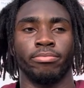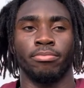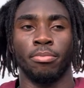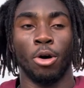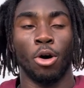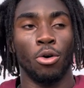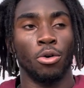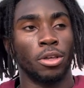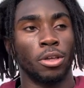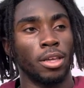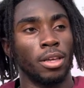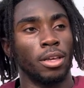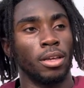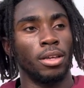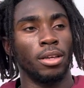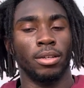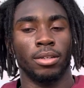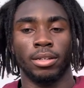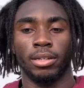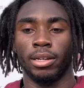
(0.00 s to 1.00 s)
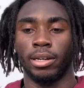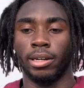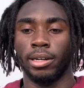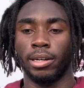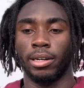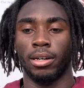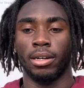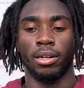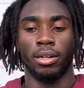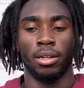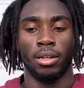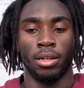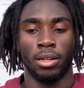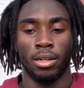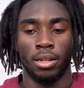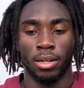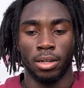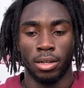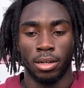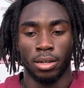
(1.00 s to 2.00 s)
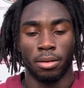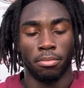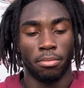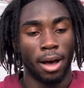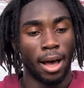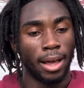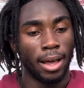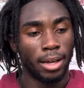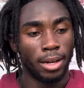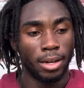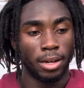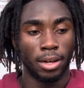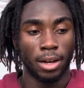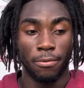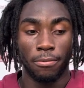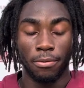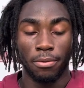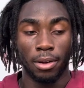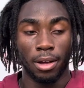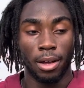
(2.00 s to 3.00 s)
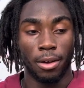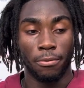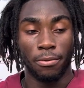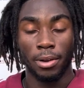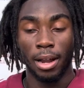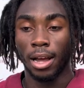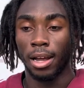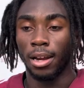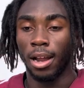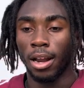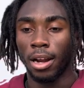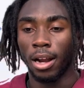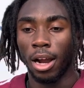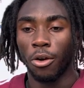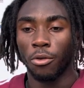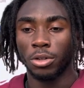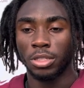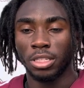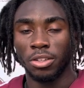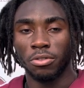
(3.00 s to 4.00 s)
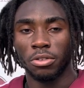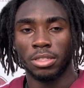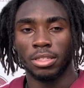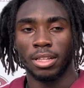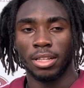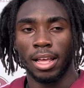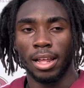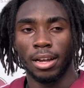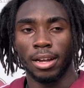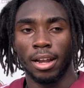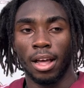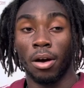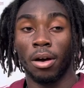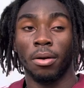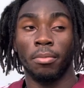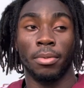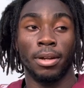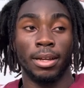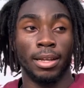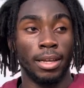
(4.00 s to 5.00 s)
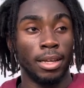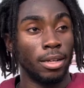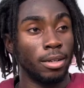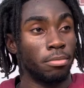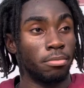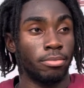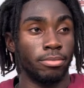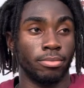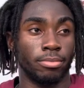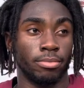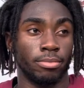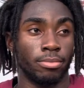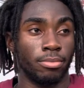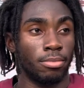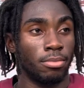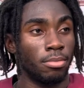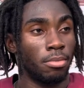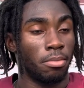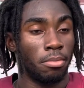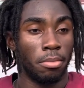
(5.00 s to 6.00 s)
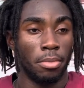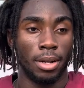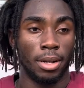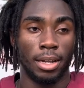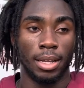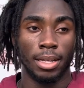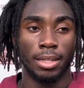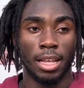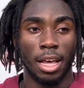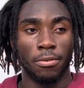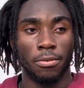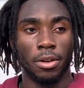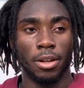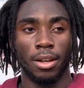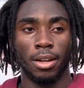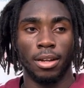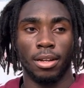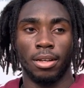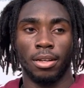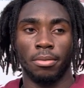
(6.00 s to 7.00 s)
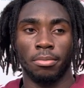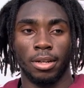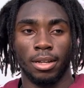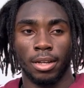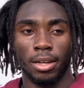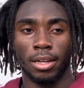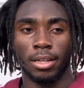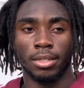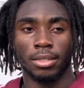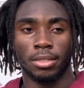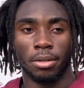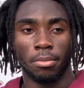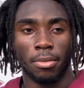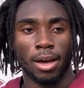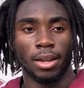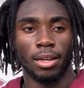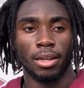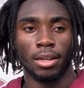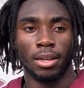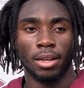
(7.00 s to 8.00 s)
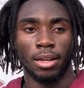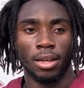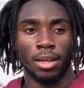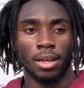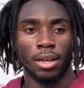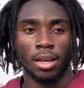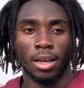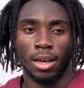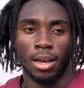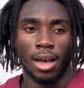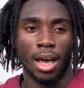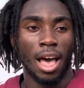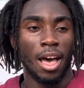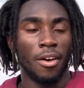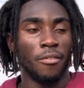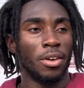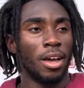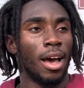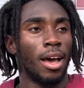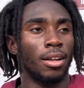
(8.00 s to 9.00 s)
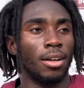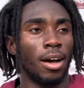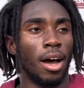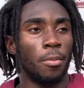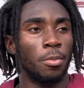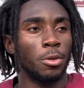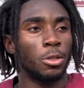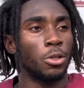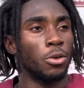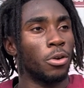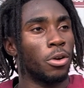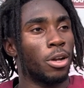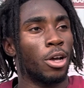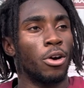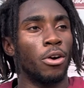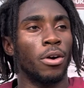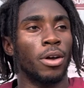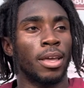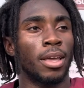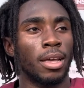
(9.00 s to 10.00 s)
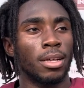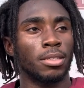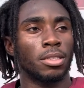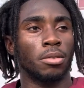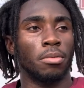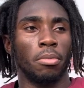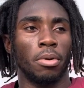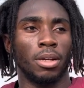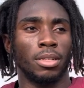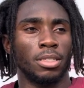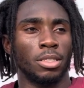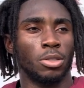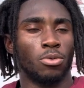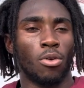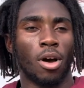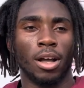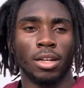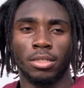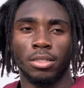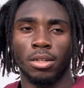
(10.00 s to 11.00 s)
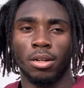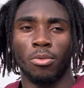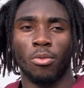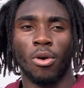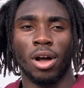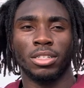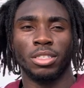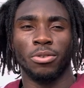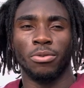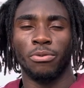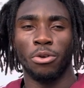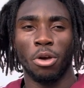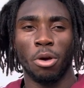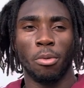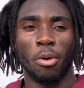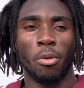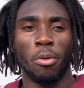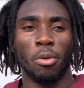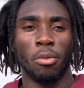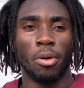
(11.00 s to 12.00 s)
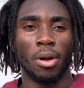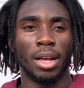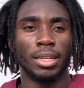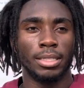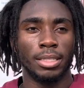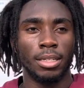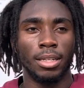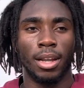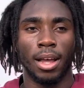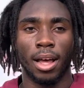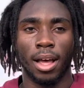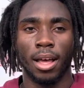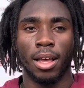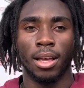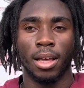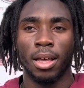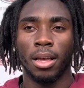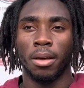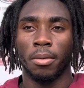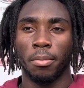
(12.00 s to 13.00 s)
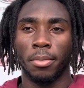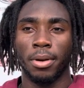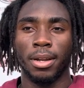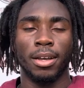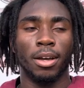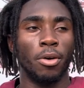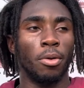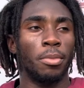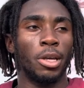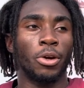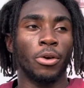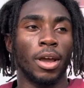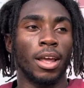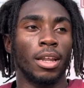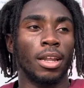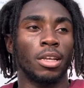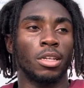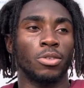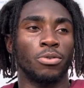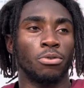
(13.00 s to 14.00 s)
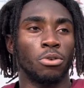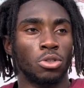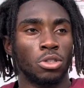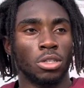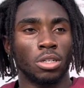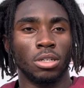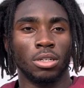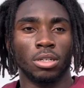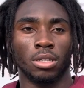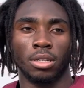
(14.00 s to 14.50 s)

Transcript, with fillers: Pokey, uh, Micah. I, f- I feel like a lot of our receivers standing out. Malik, Malik definitely. Malik is somebody I haven't got the opportunity to go against him, but just watching him, watching film on him, I see that Malik gonna be great in his future